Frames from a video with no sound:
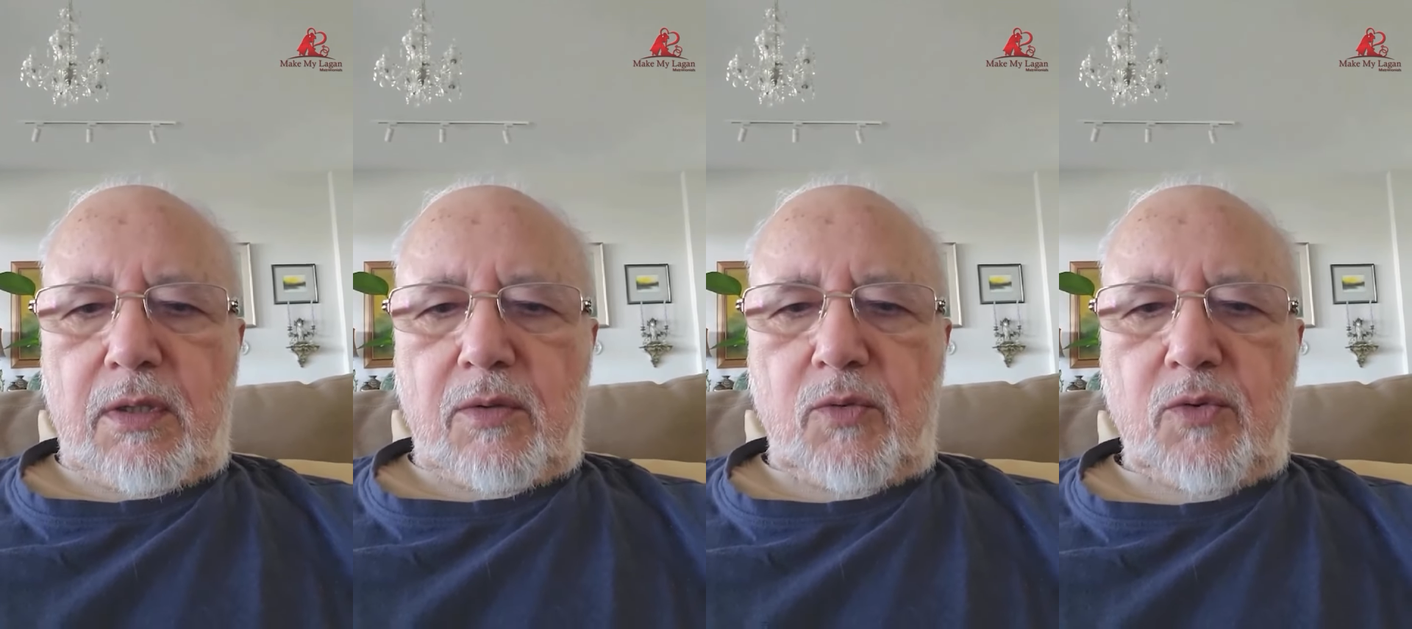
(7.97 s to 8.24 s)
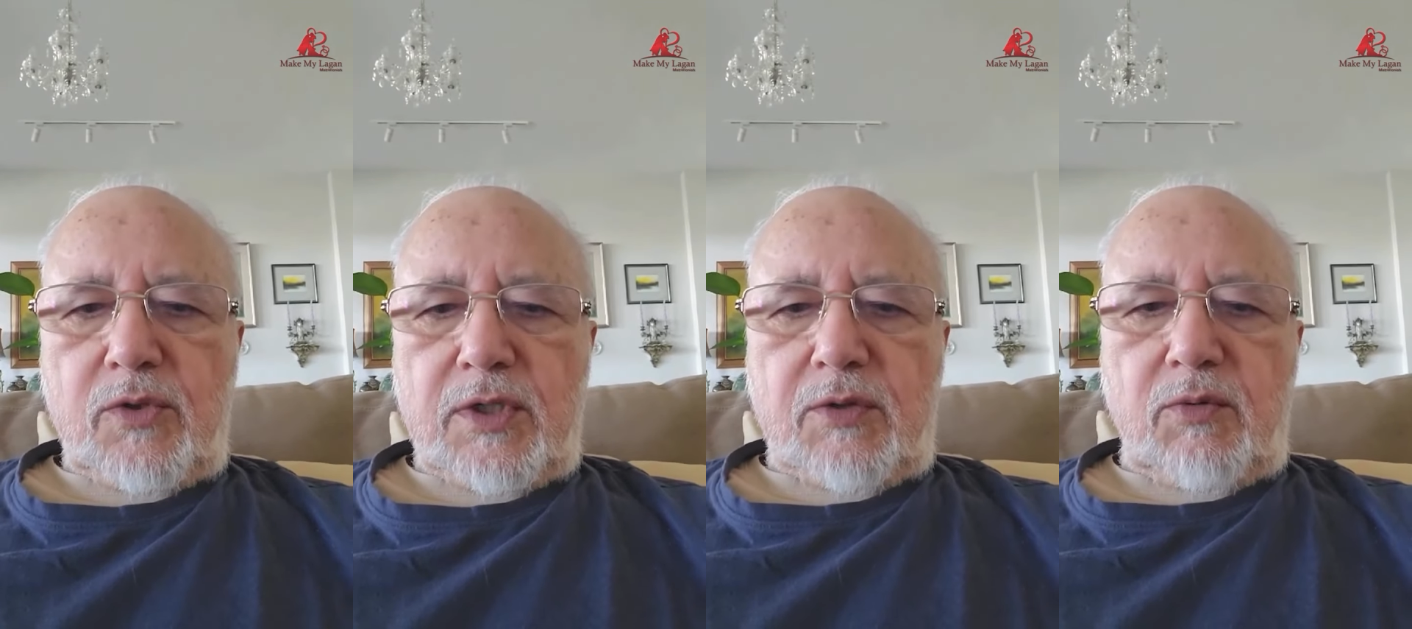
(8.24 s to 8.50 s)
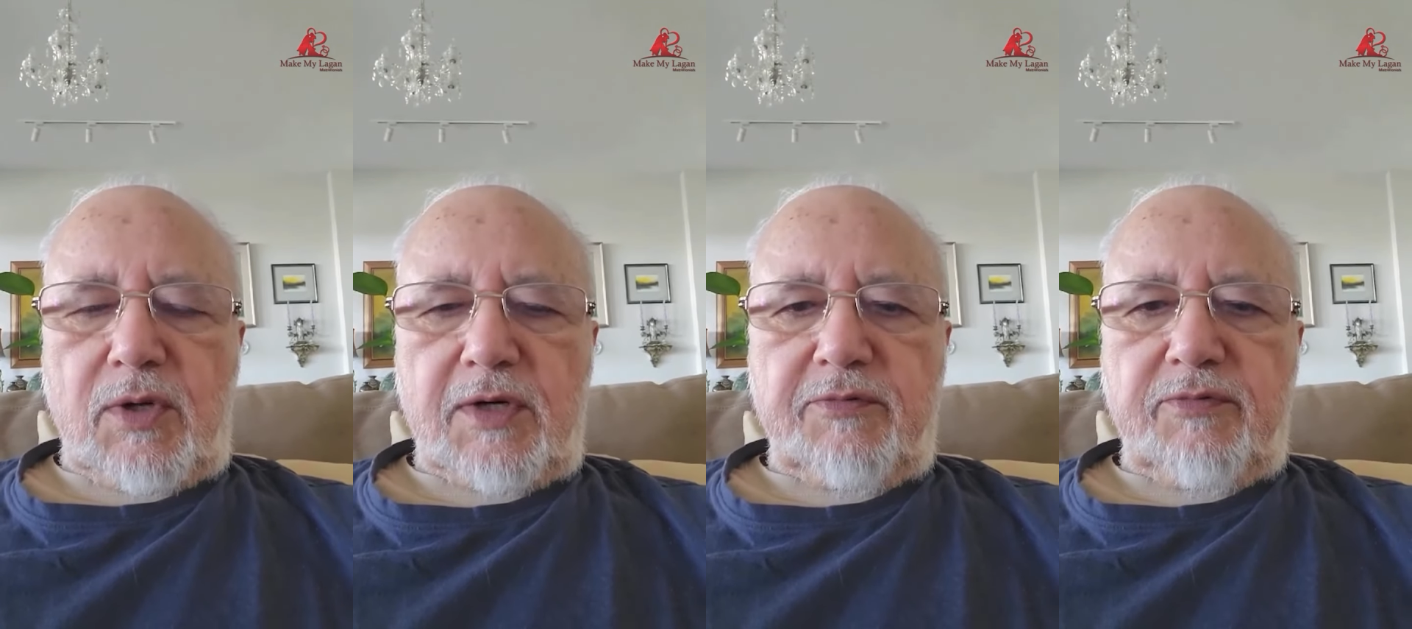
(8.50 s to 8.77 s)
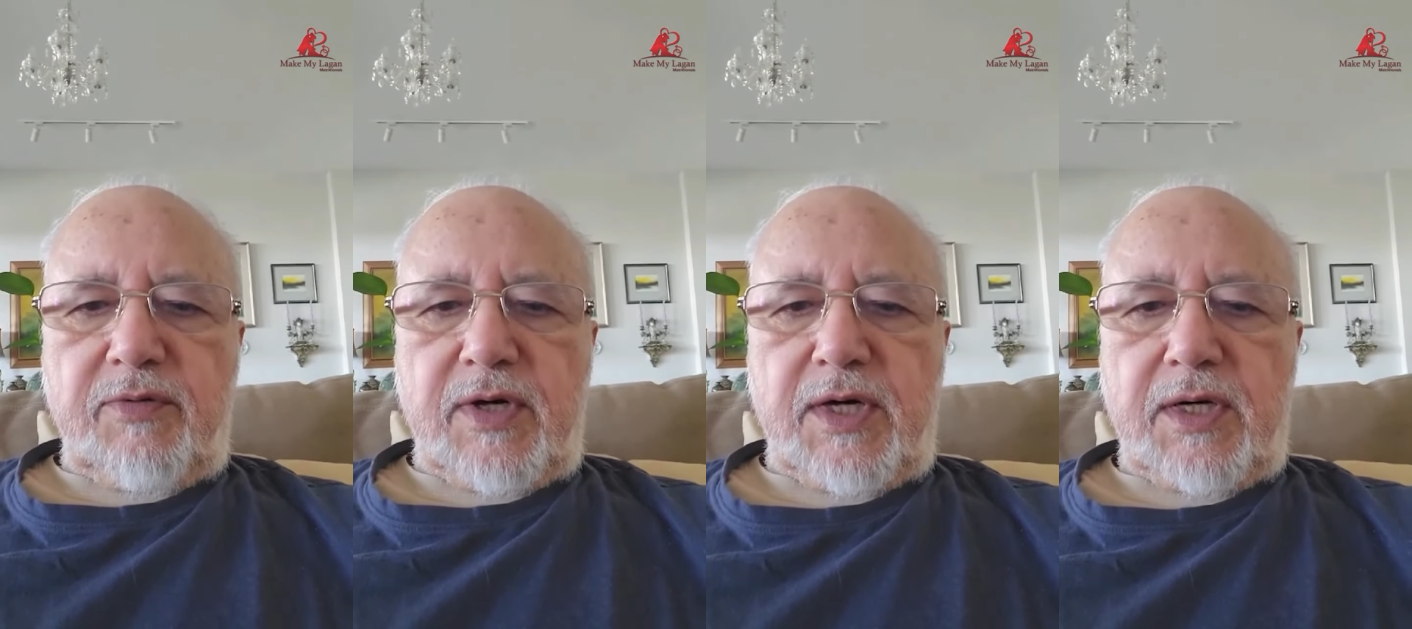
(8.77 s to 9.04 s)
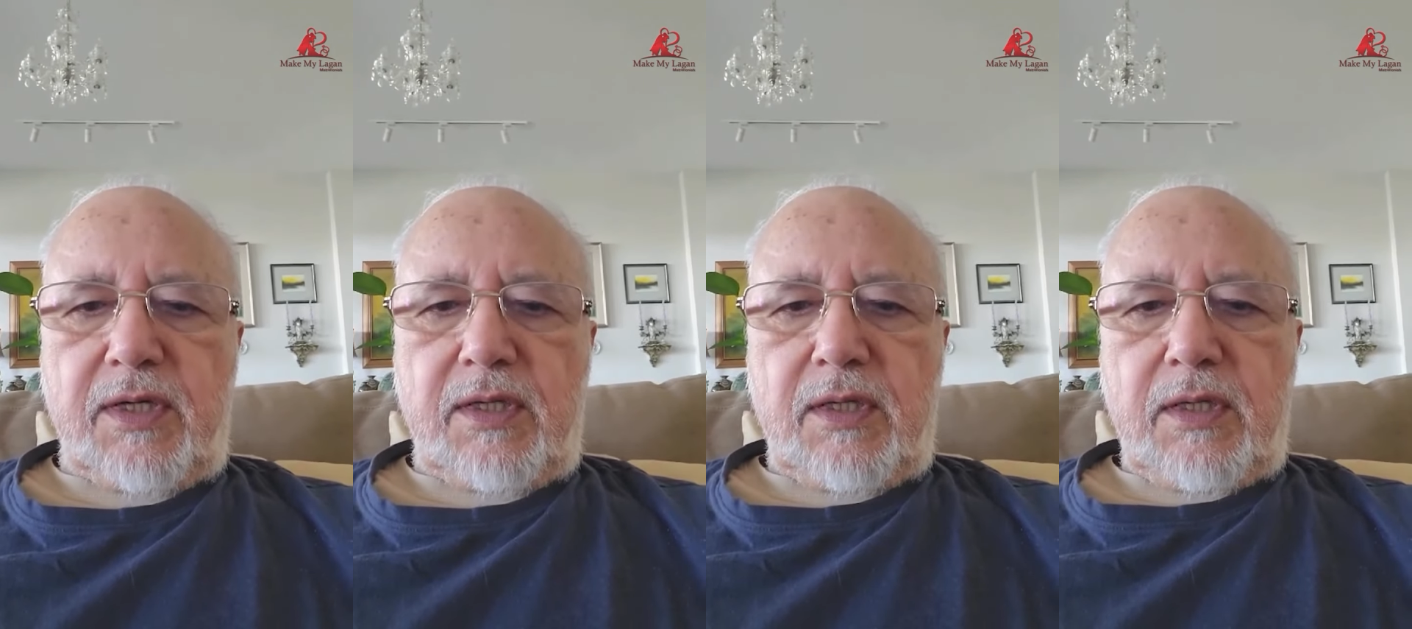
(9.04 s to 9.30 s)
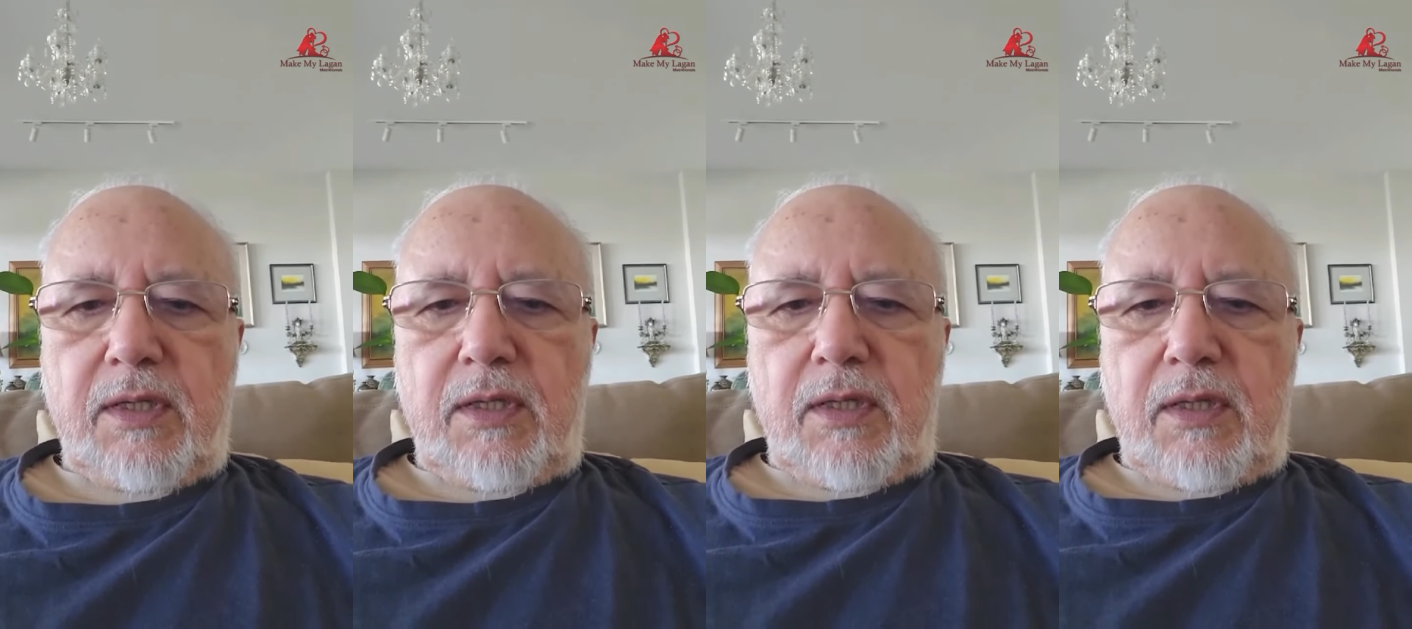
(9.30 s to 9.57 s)
who's a qualified
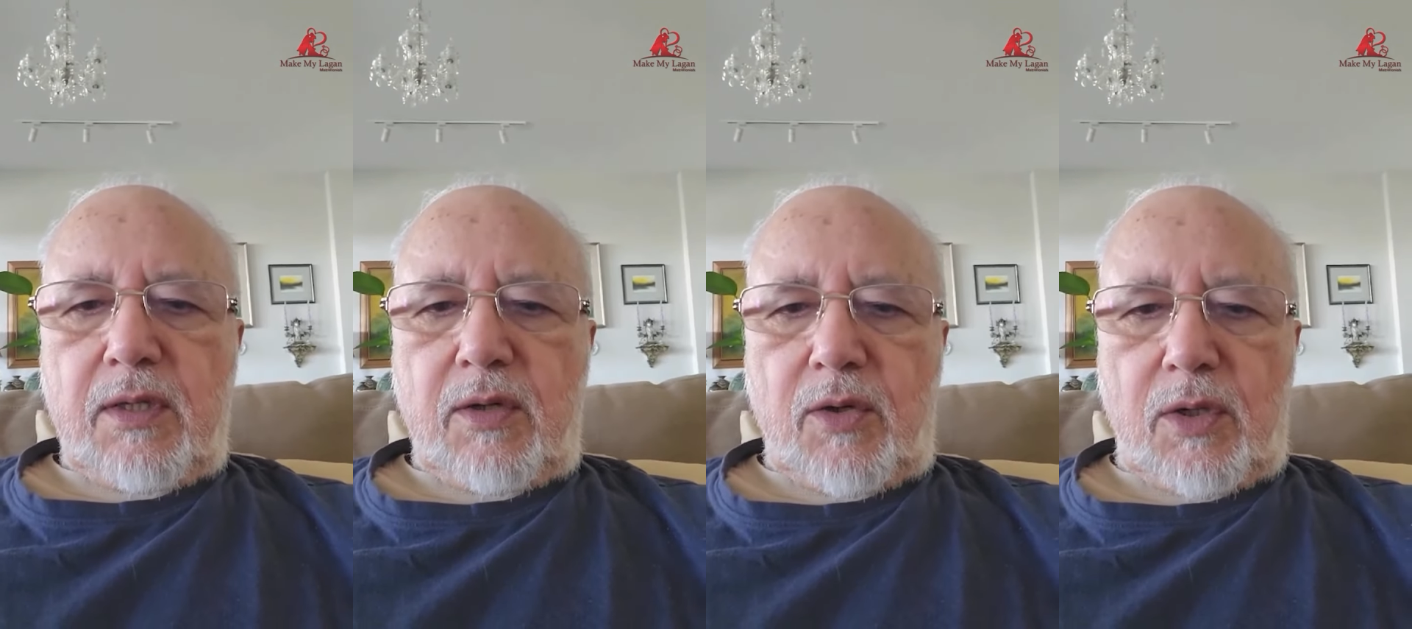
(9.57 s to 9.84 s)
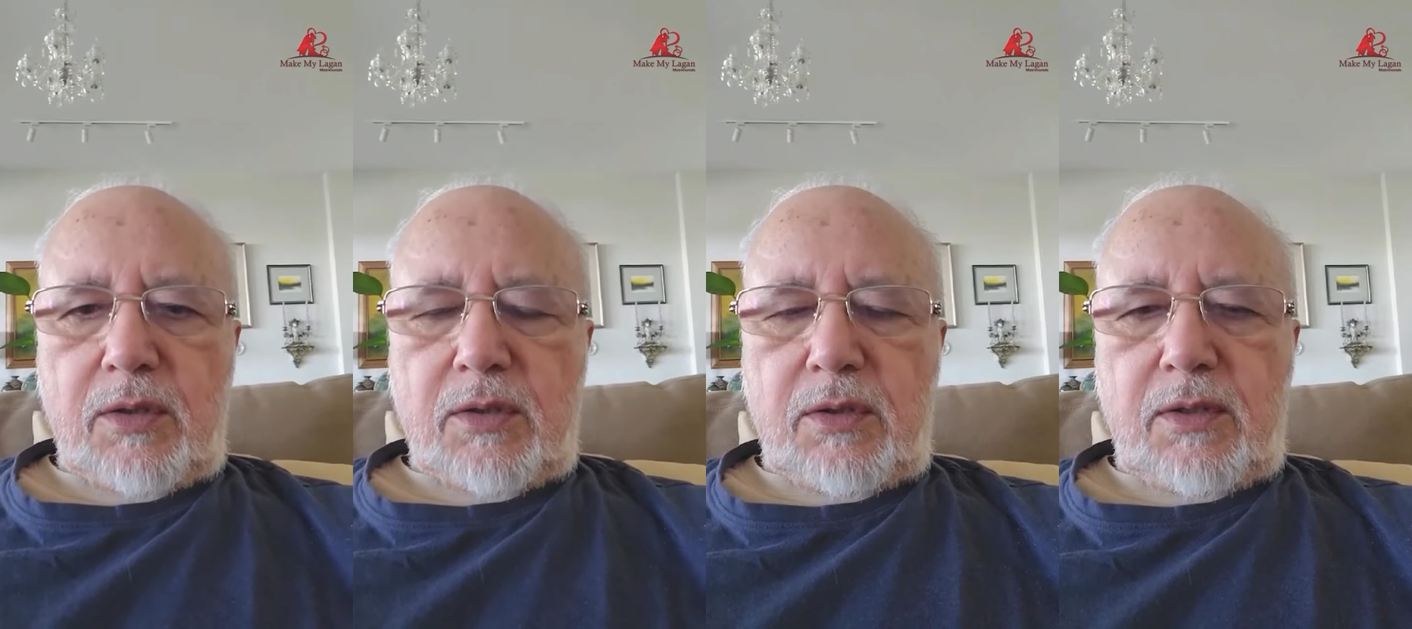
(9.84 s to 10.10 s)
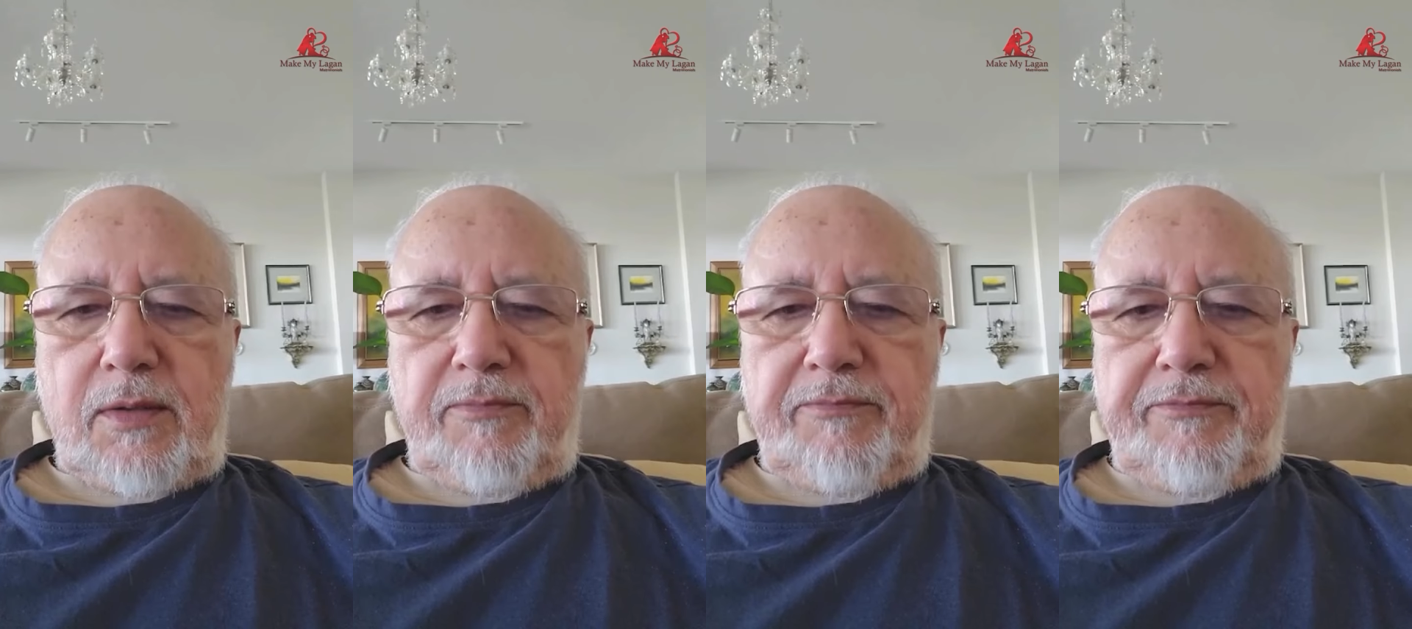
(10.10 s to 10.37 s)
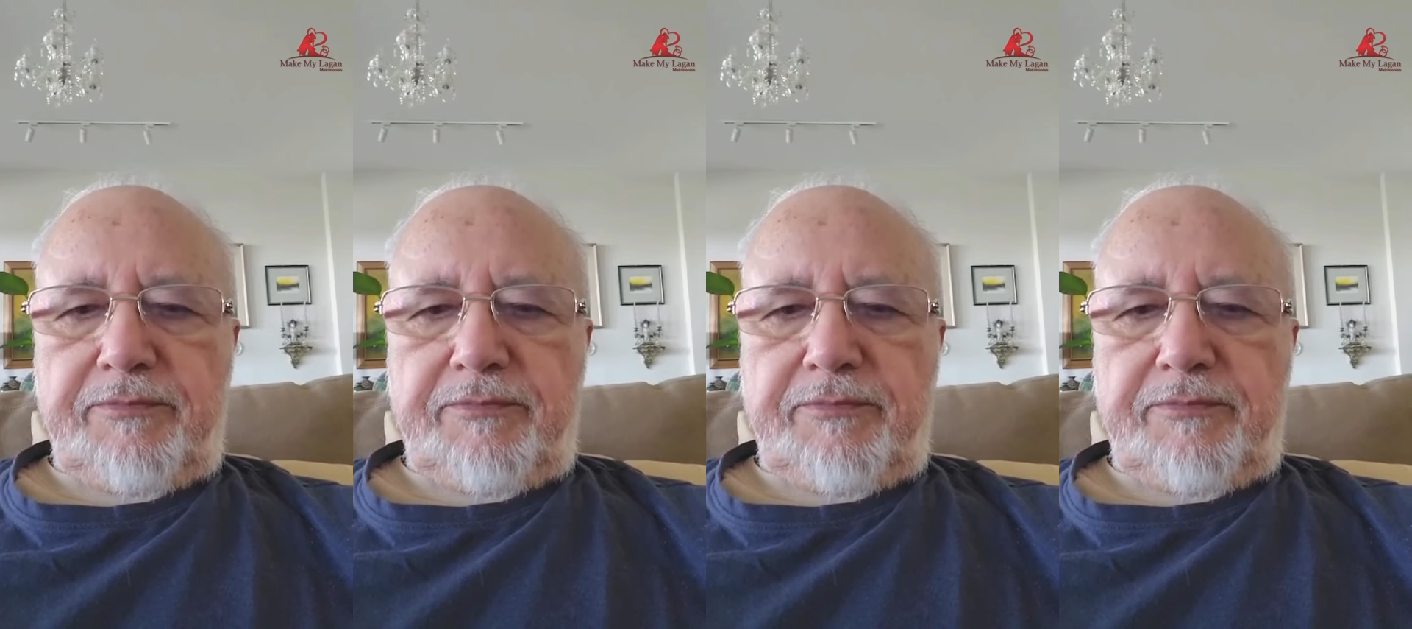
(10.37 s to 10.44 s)
doctor,